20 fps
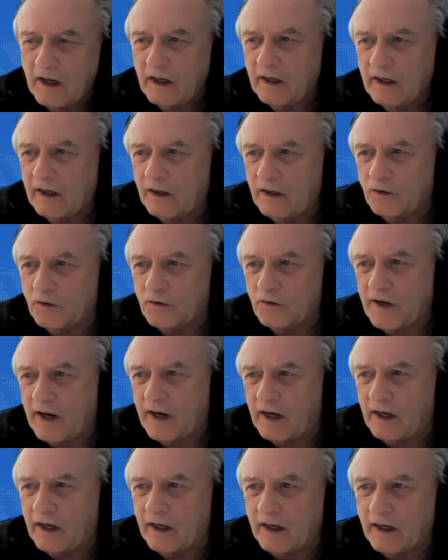
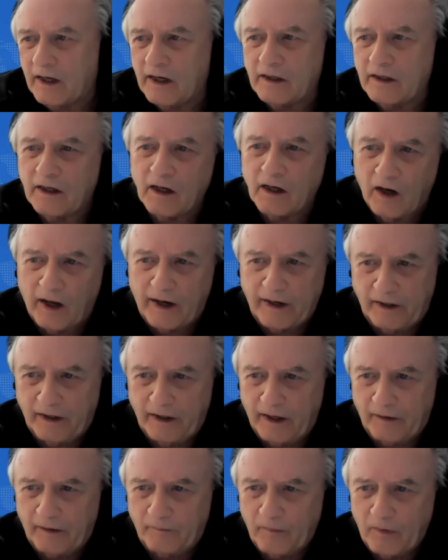entertaining, and
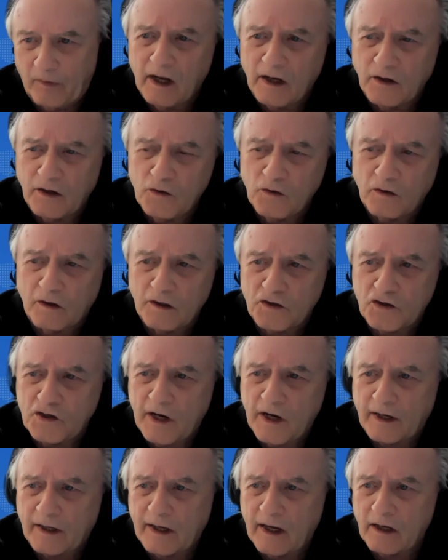enlightening. And you can
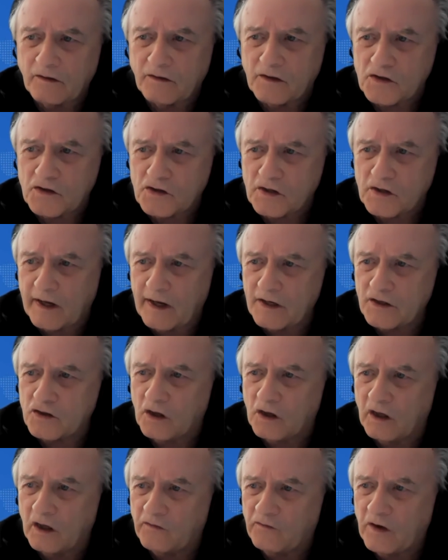check out the
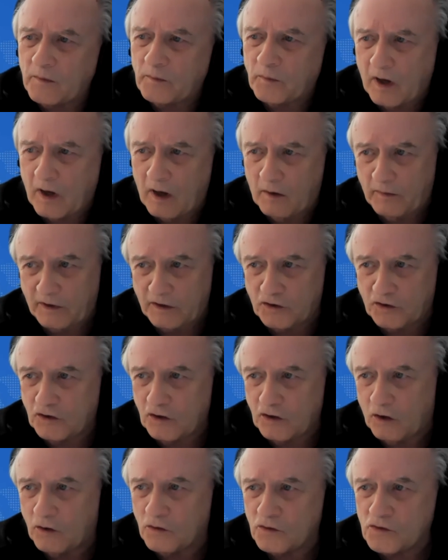schedule of upcoming
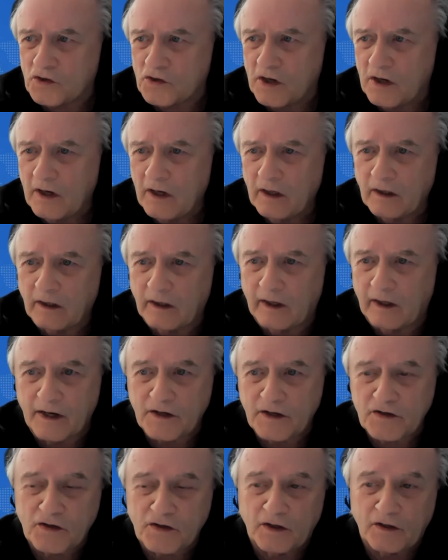shows,
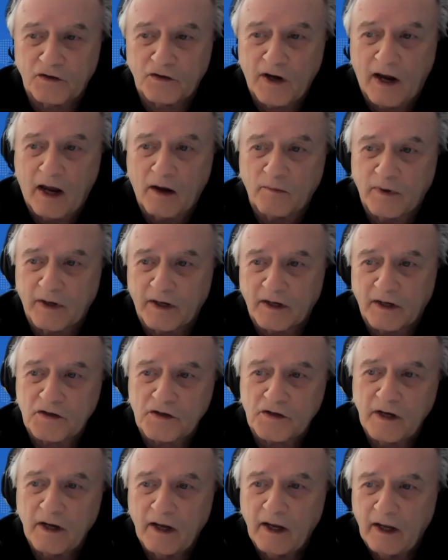guests, and topics
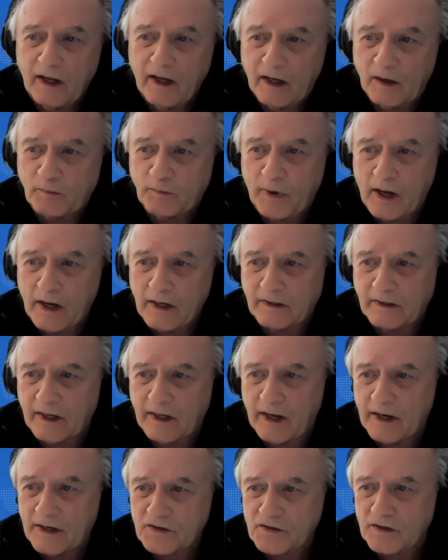at
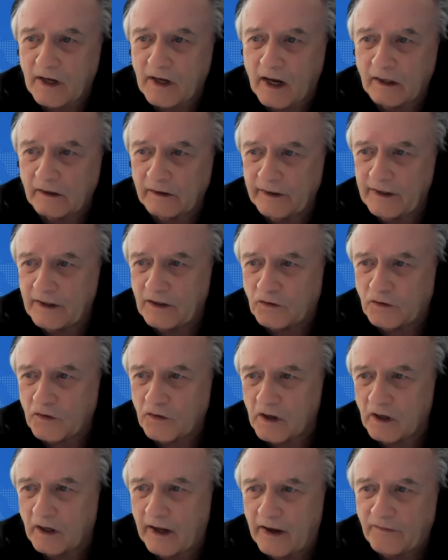
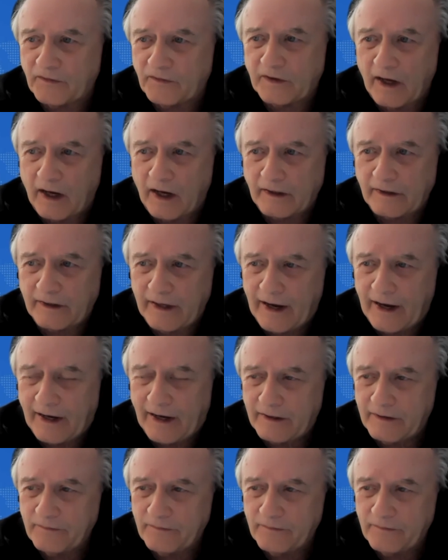podcast.leantotheleft.net.